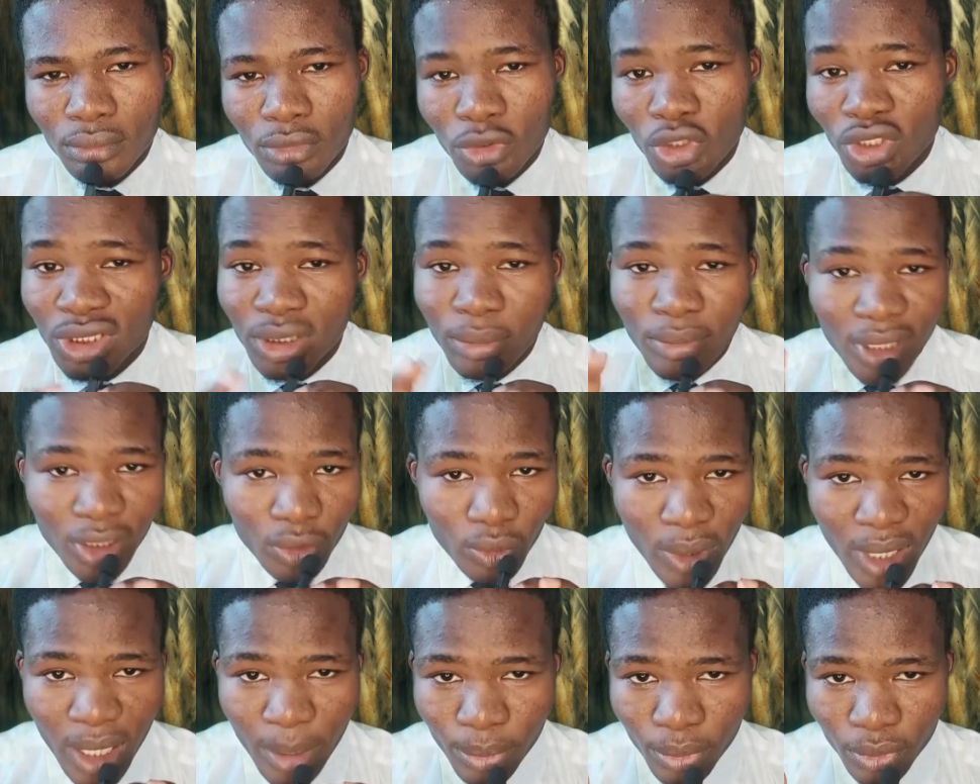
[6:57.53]
nothing bad
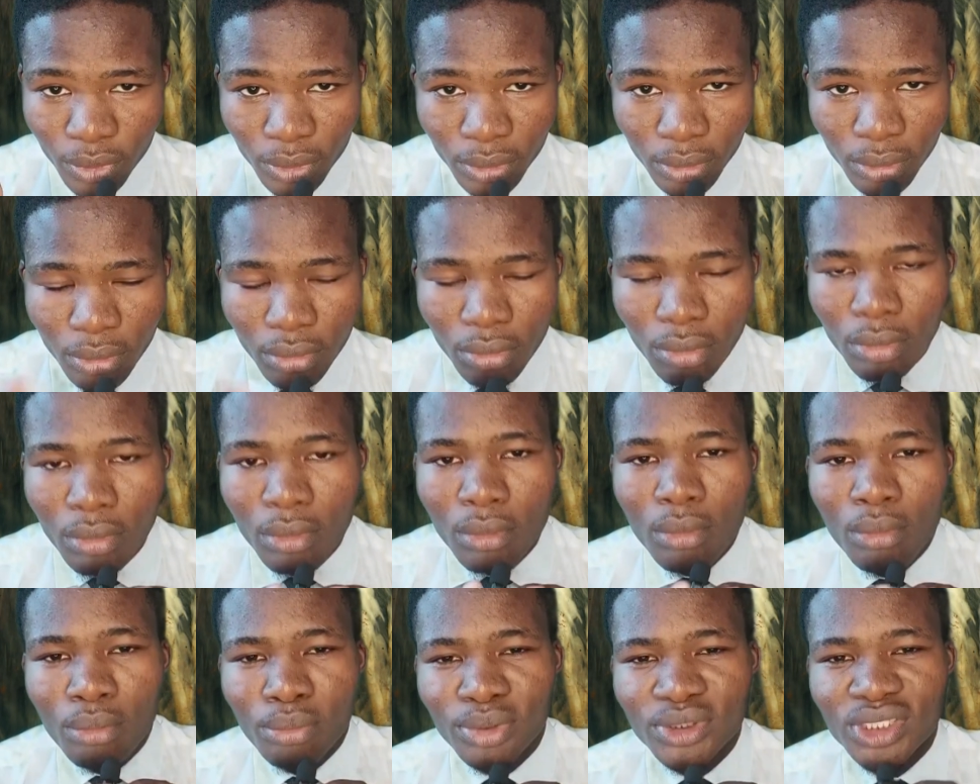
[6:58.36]
will happen,
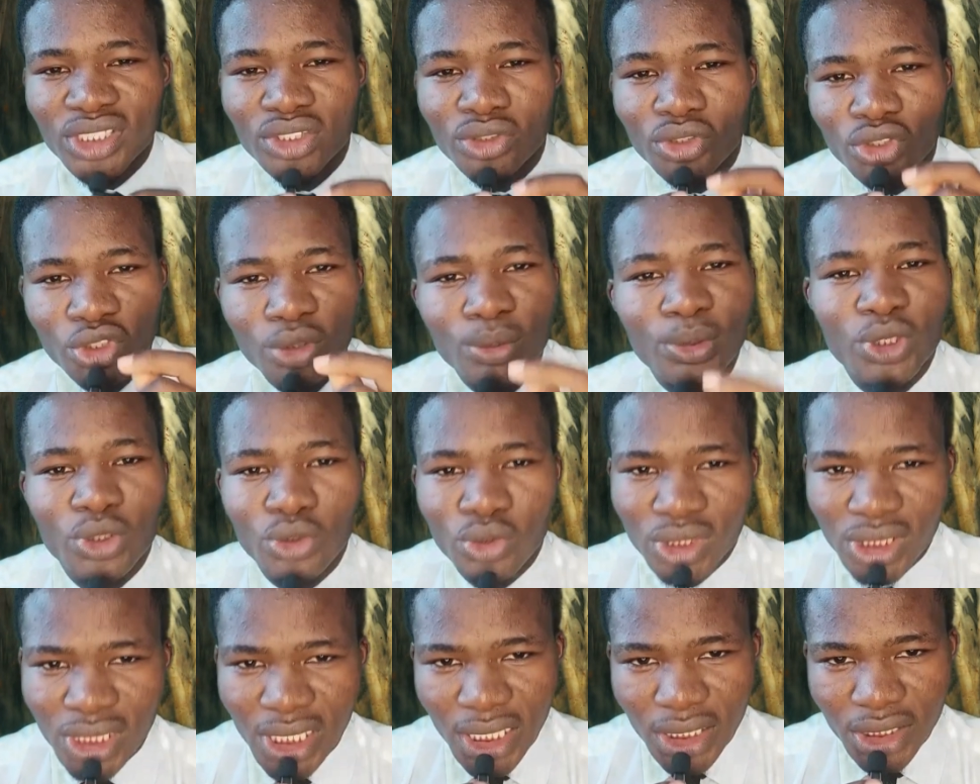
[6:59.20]
but it's going to be
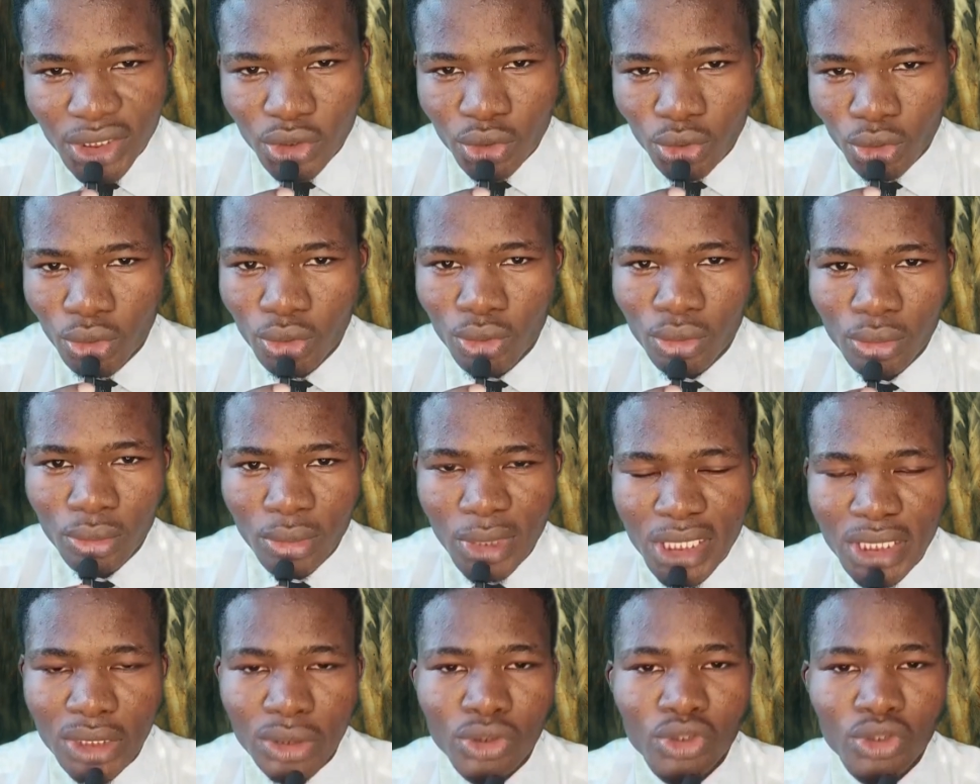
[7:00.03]
useless to you, and